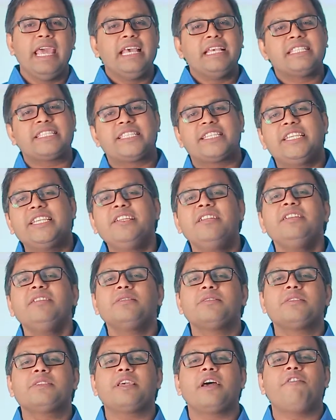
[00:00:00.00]

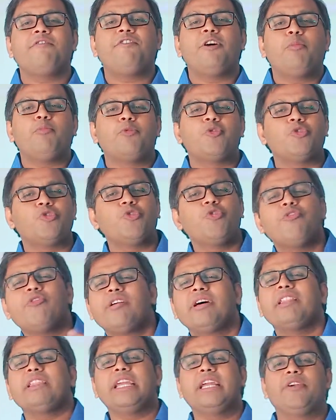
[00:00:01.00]
Students are from
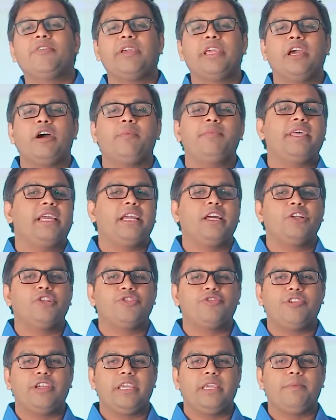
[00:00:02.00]
rural area of the
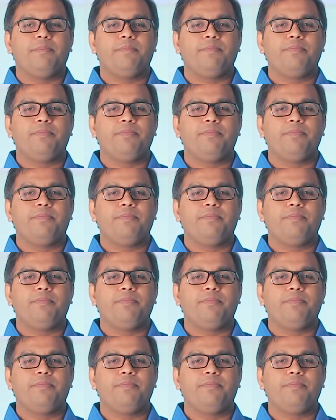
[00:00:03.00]
country,